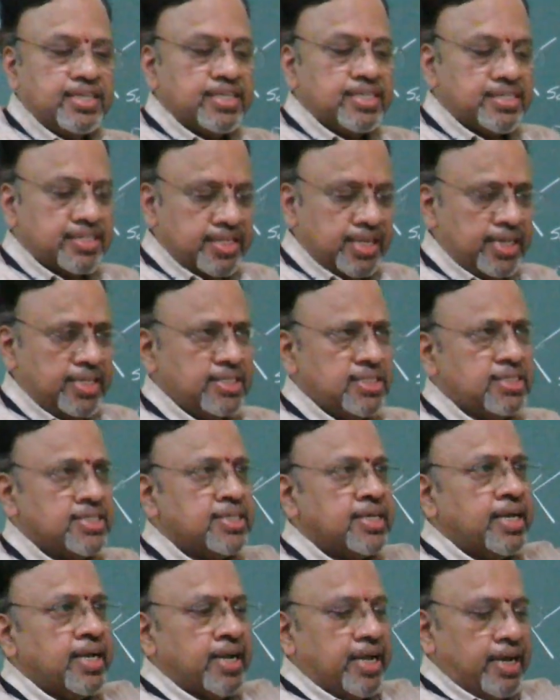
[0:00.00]

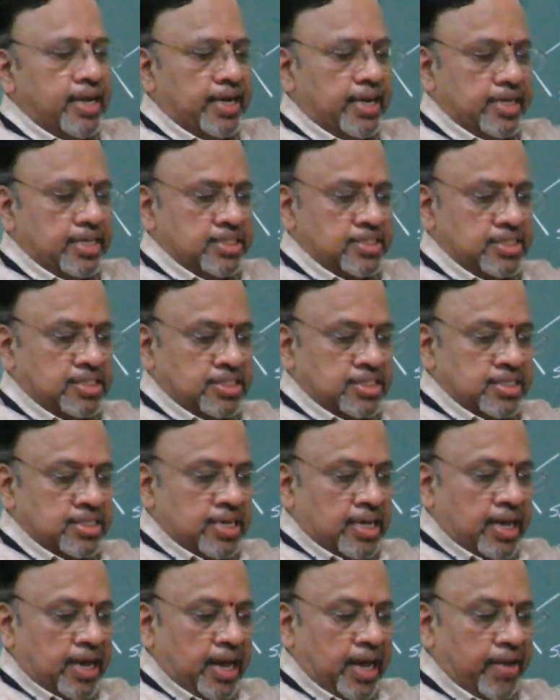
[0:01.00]
Since it is
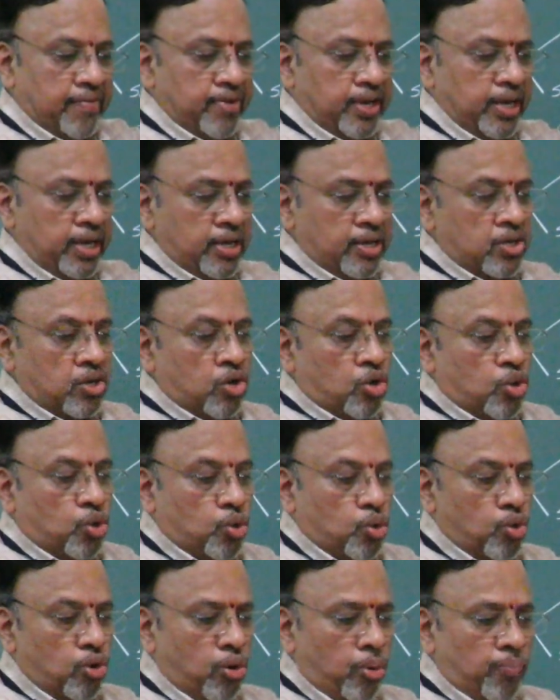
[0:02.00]
having
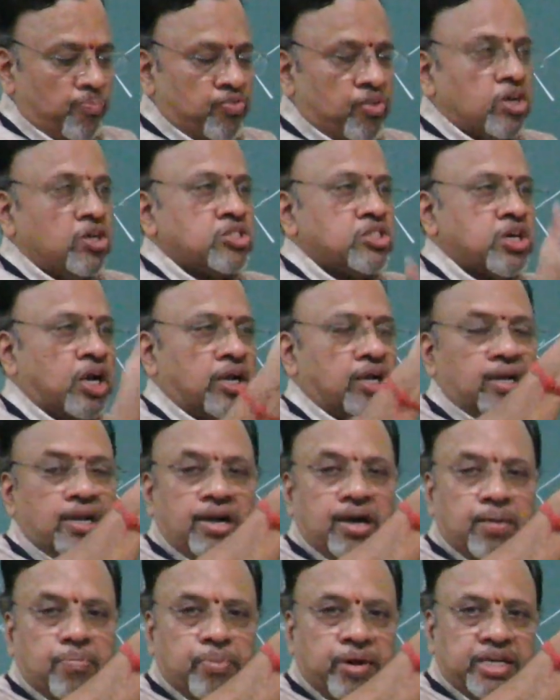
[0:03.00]
2
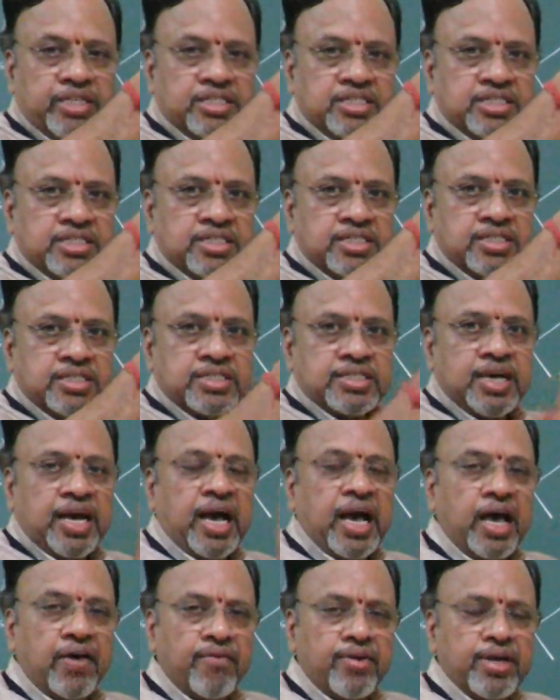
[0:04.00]
circular bases
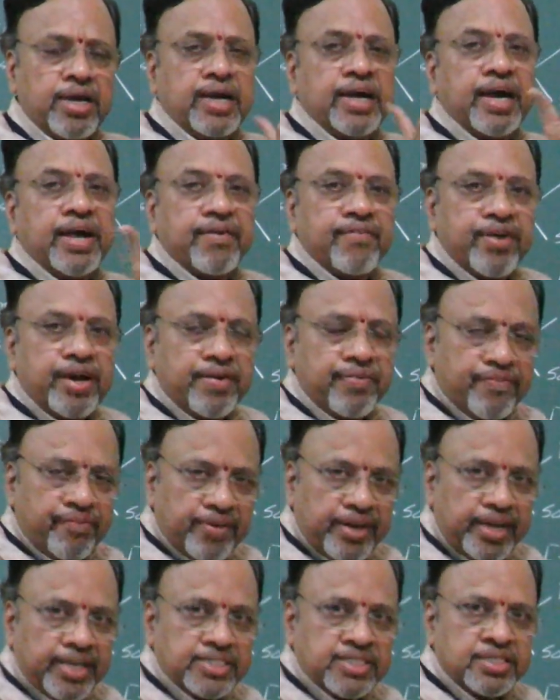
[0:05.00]
having a curved
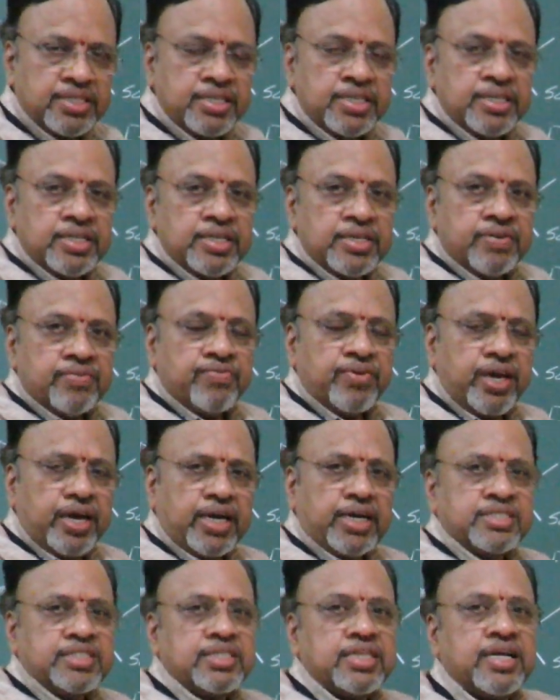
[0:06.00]
face,
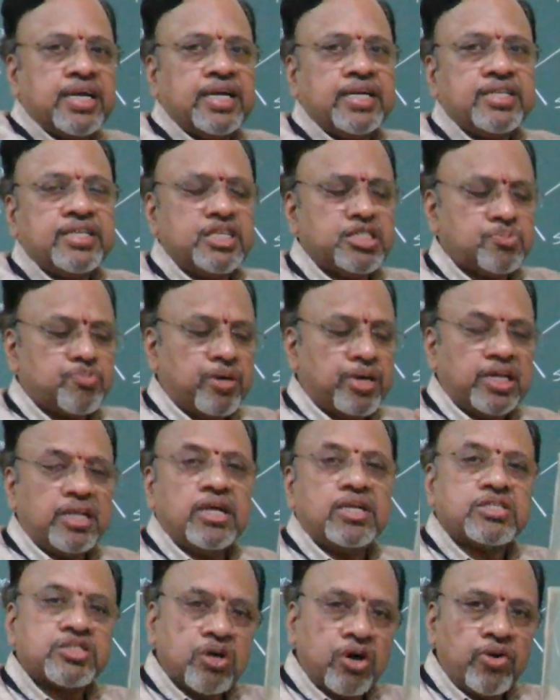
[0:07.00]
we consider this
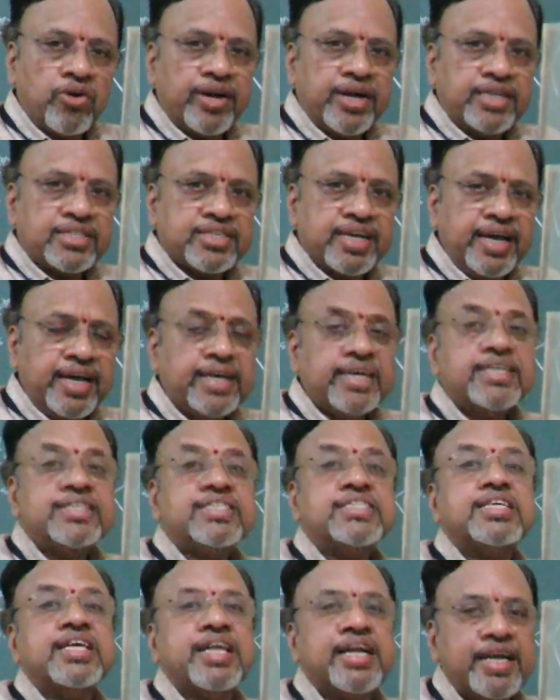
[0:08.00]
particular solid as a
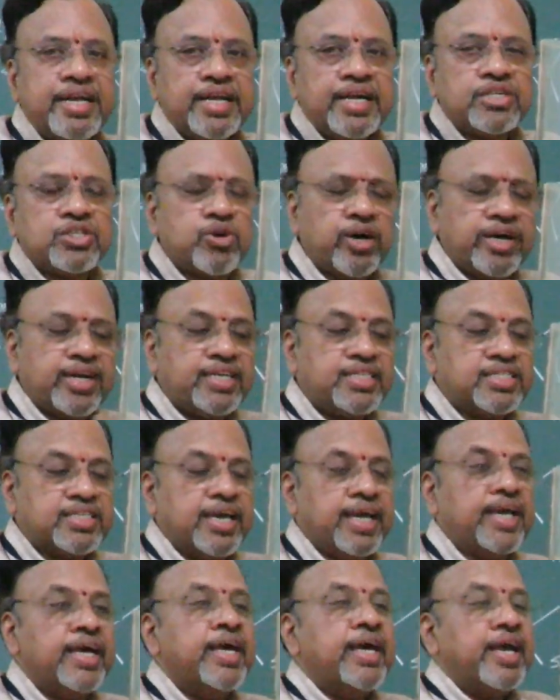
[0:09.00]
cylinder. So I can
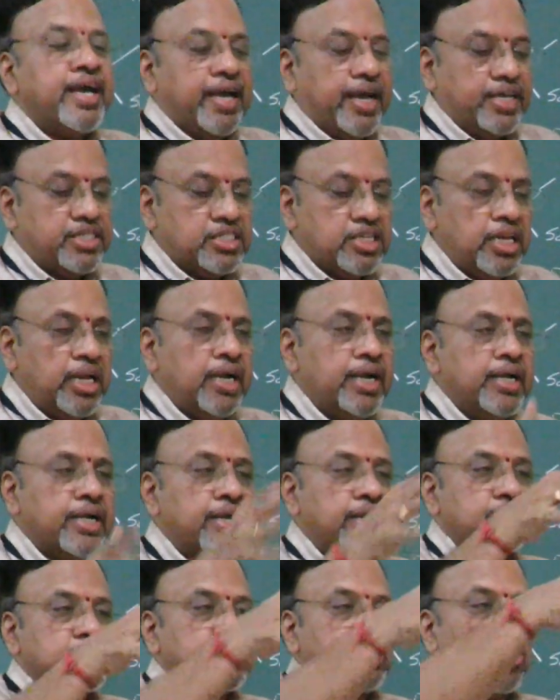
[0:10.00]
say a cylinder
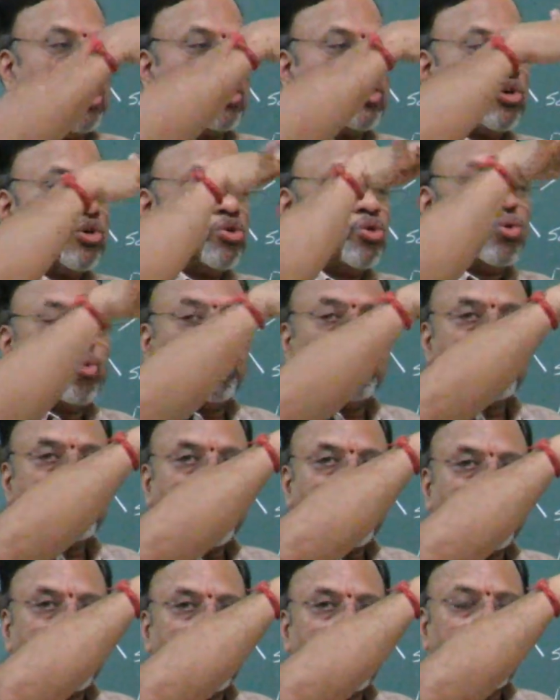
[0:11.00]
has got 2
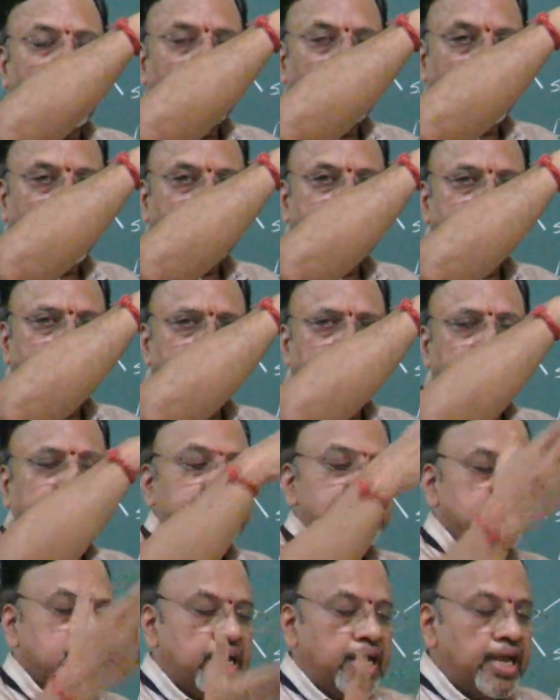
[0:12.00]
circular bases. I
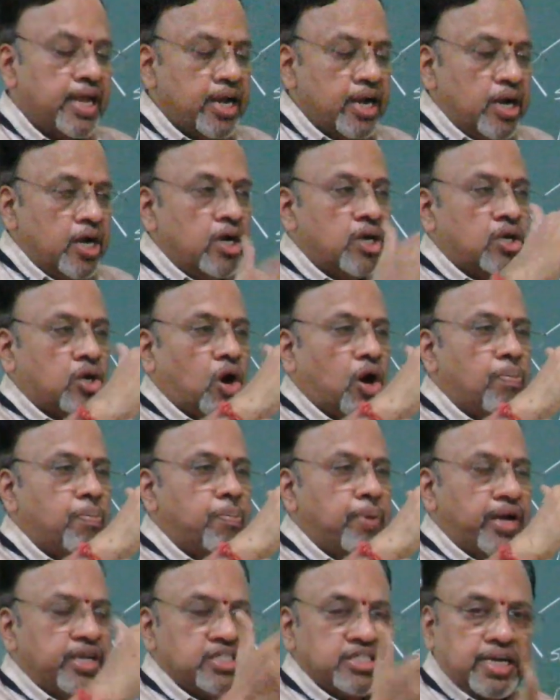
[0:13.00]
can say
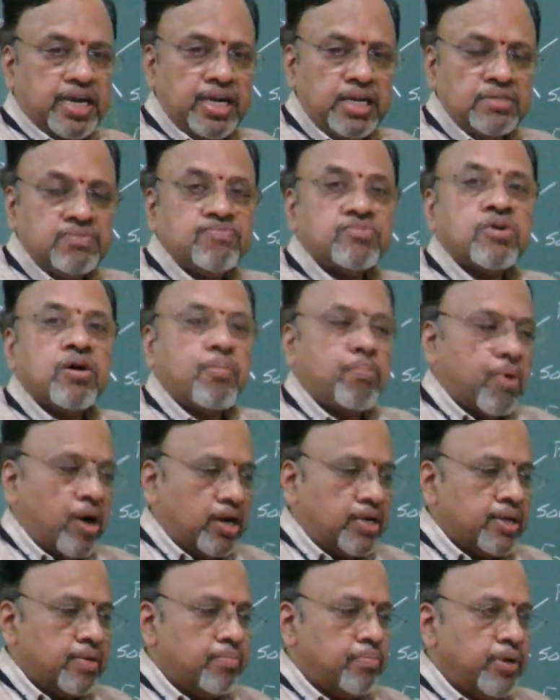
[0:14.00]
top base and
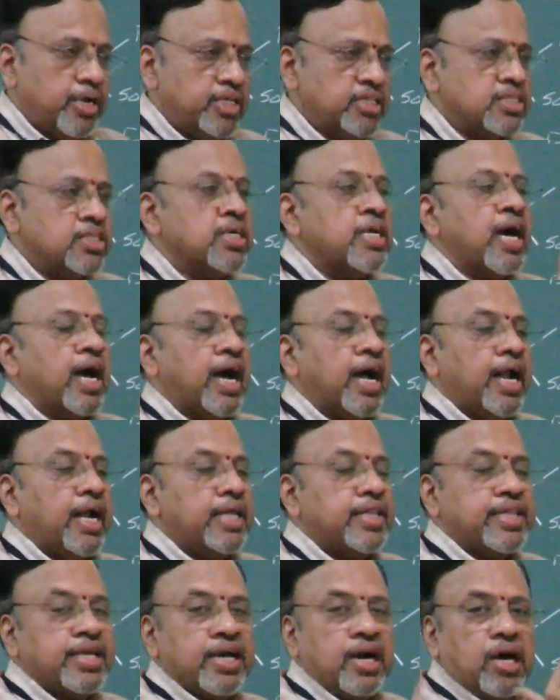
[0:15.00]
bottom base,
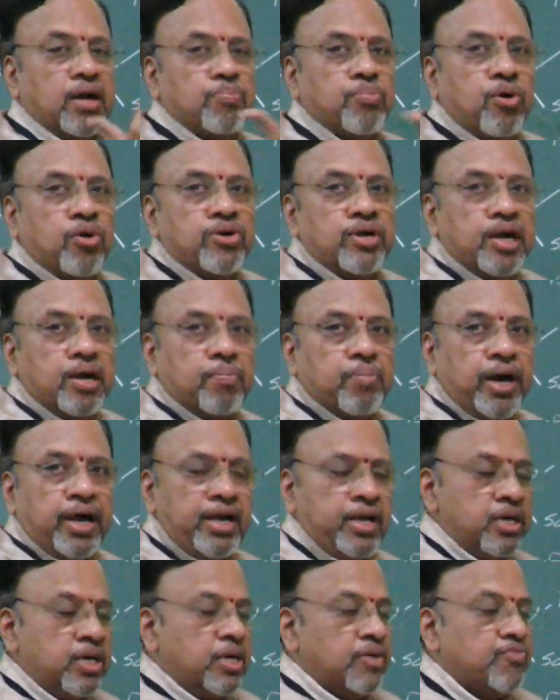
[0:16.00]
and they are bounded by
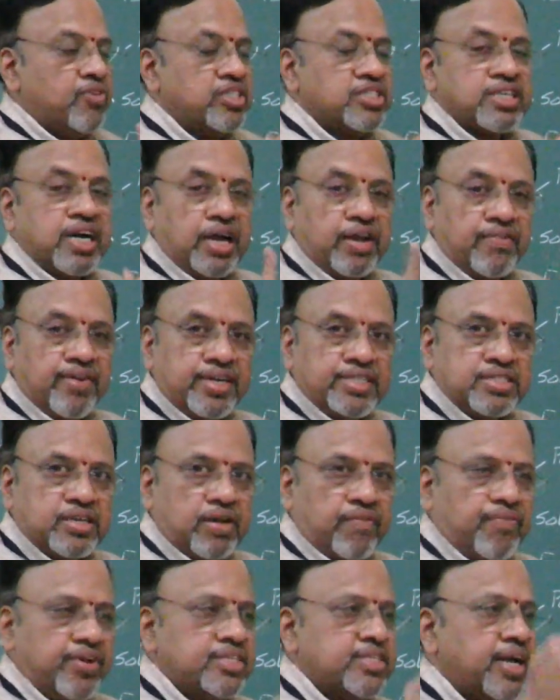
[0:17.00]
this curved
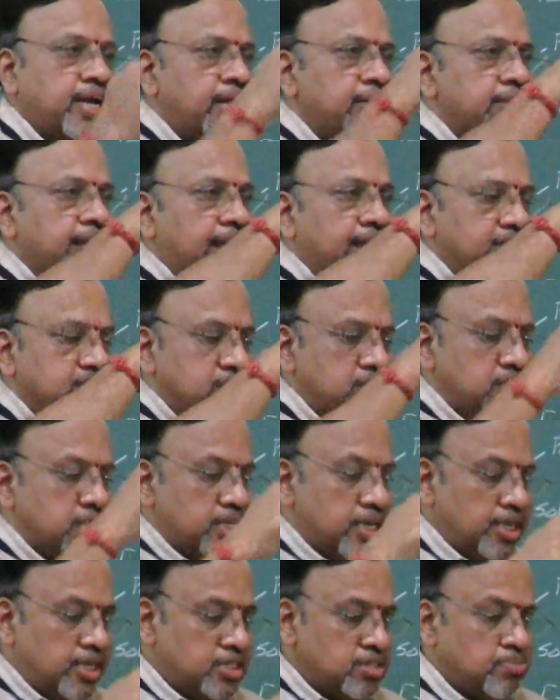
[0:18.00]
surface. Again, the axis
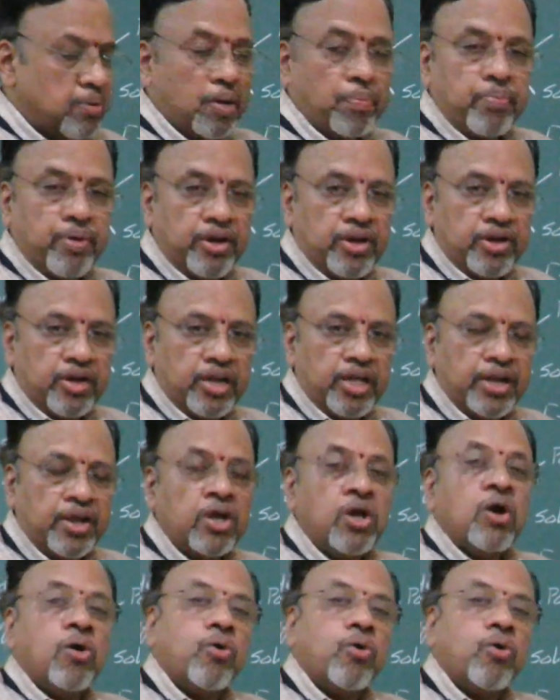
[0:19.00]
here is perpendicular.